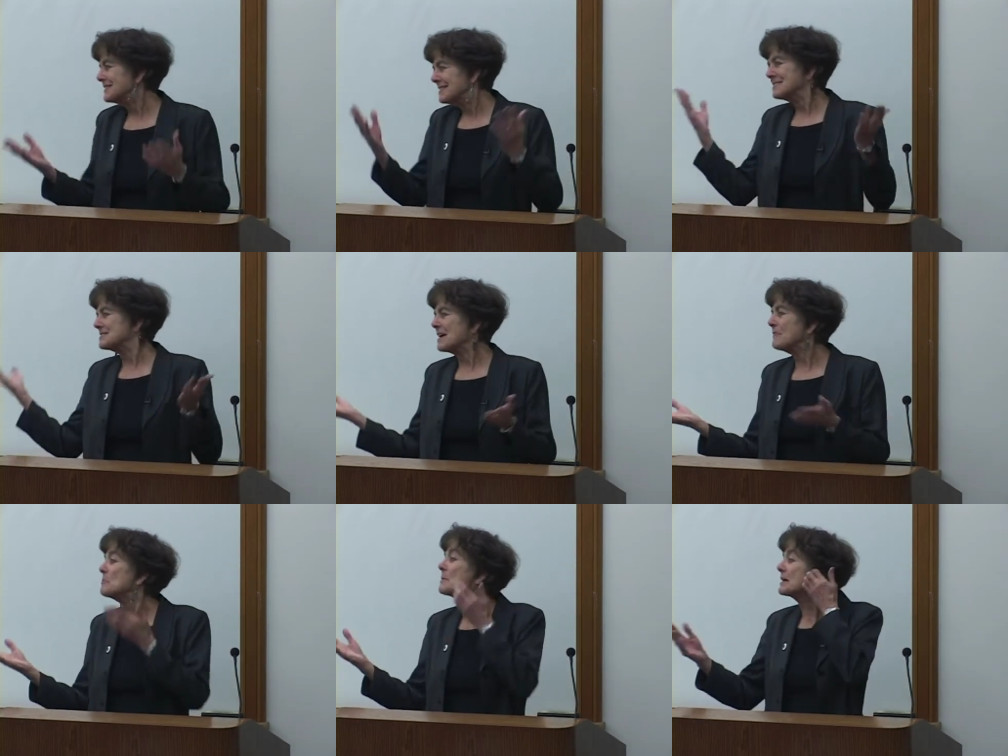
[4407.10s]
so
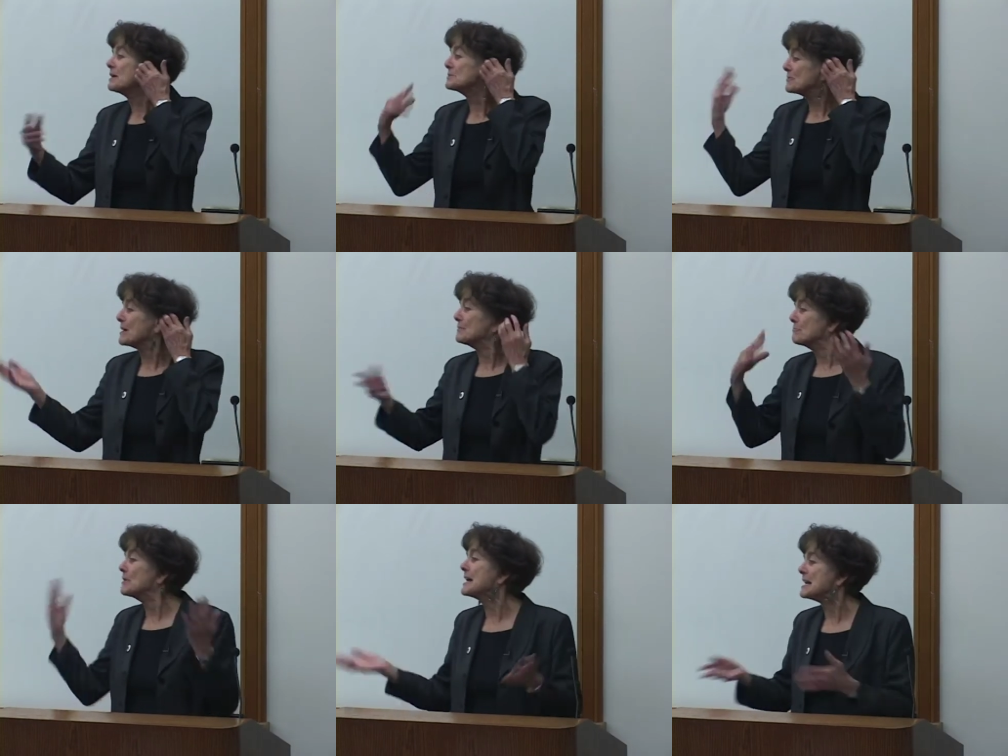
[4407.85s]
everybody goes around
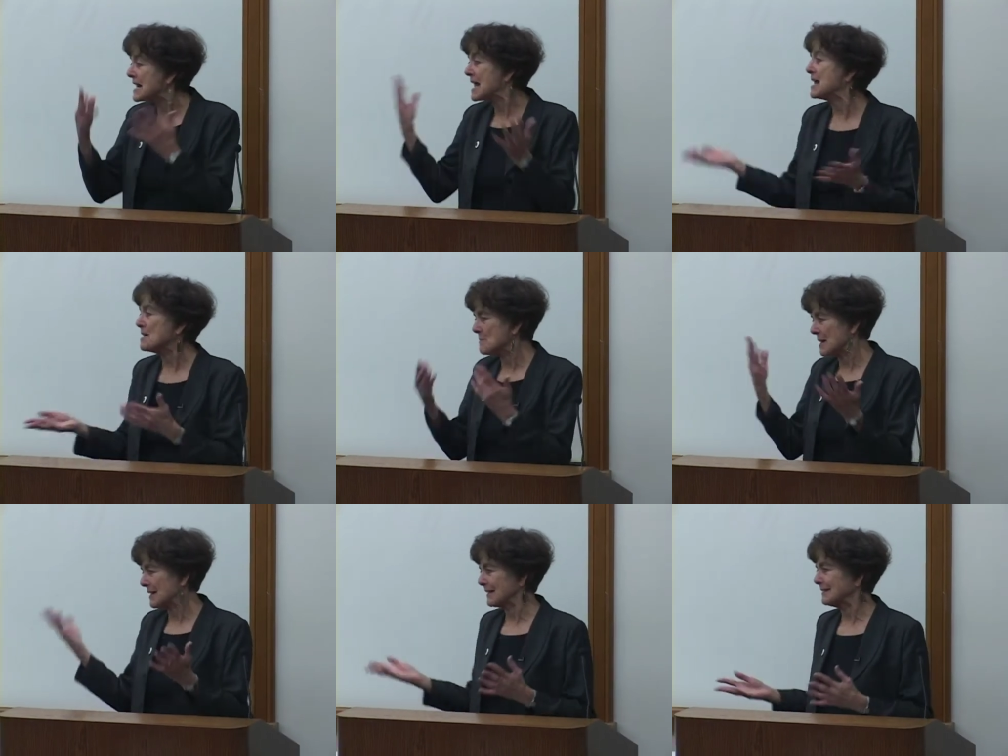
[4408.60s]

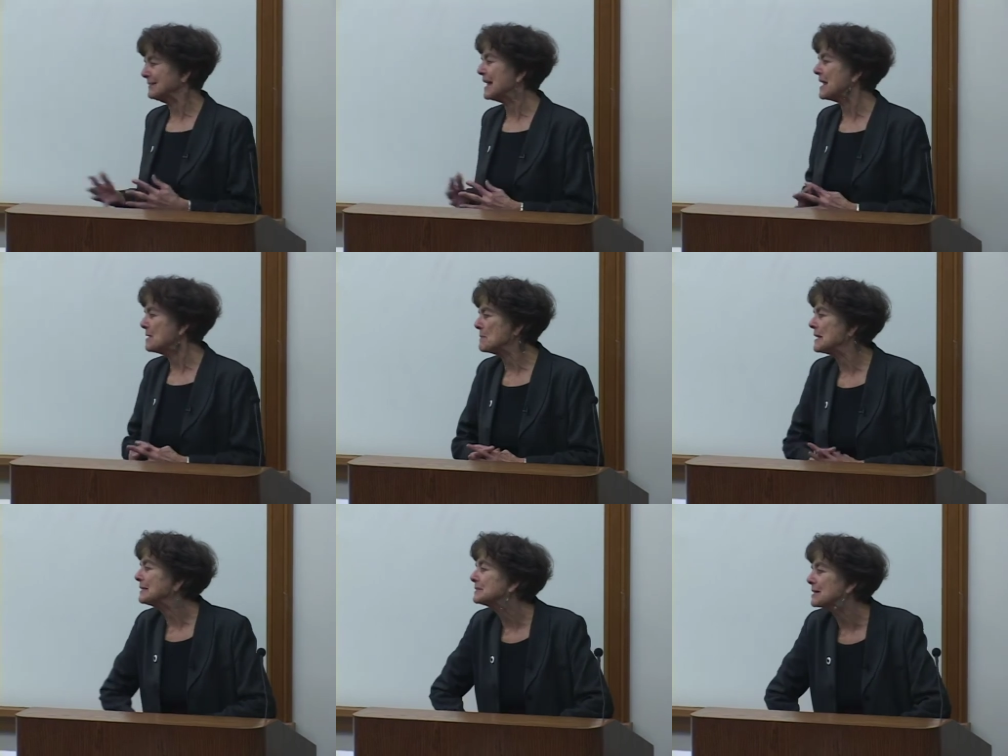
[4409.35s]
renaming,
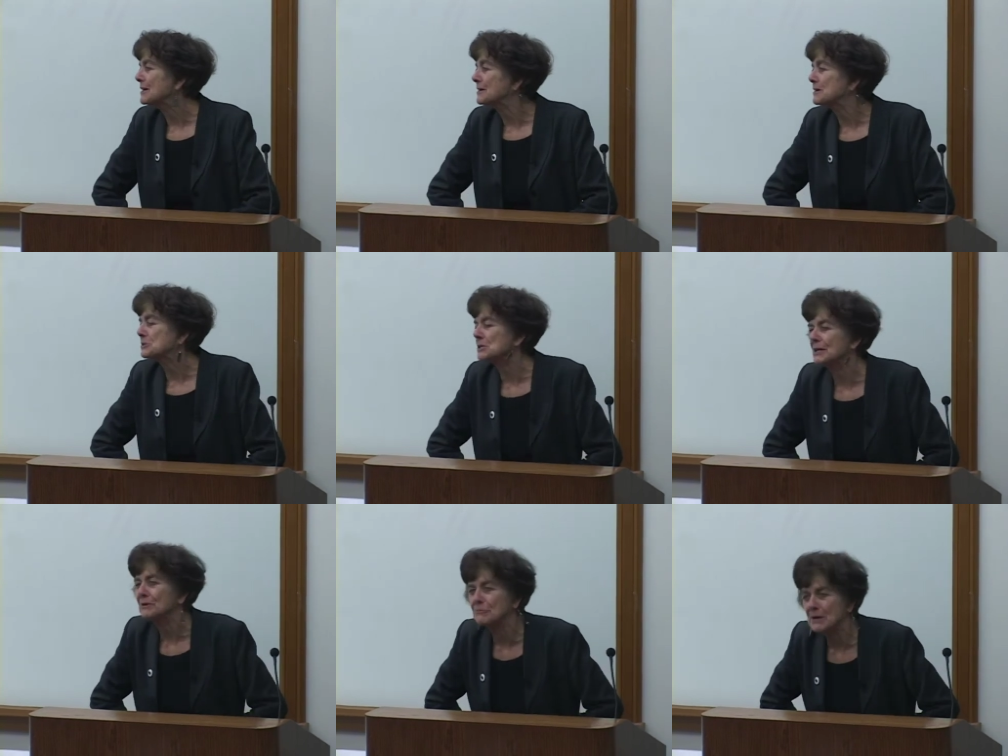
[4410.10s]
naming,
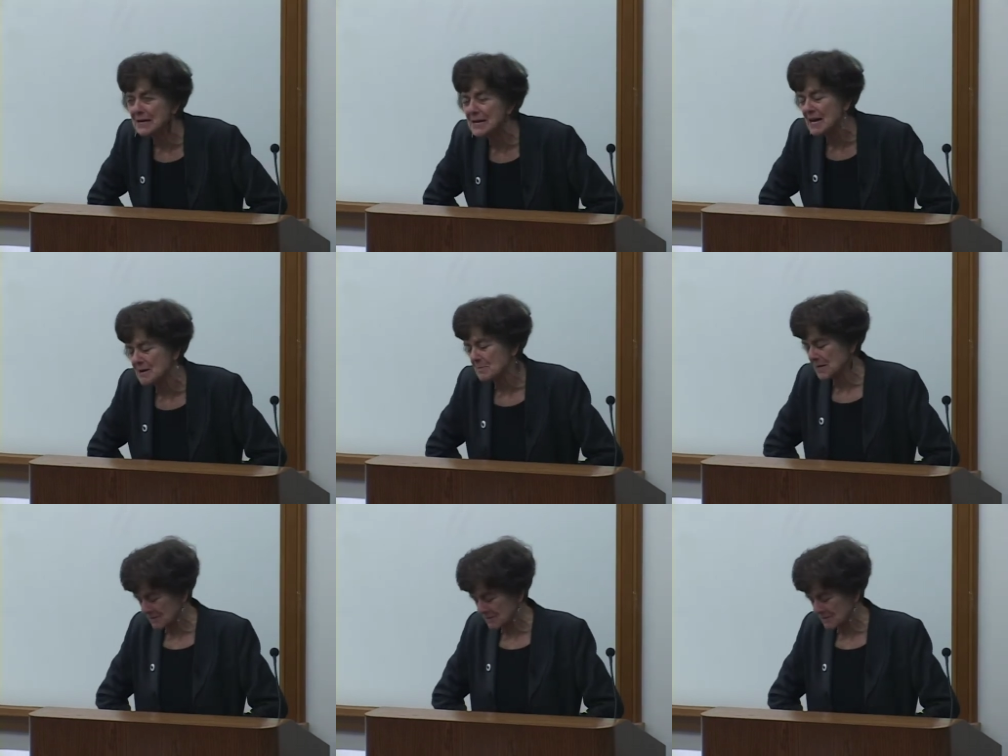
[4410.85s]
tarnishing, renaming.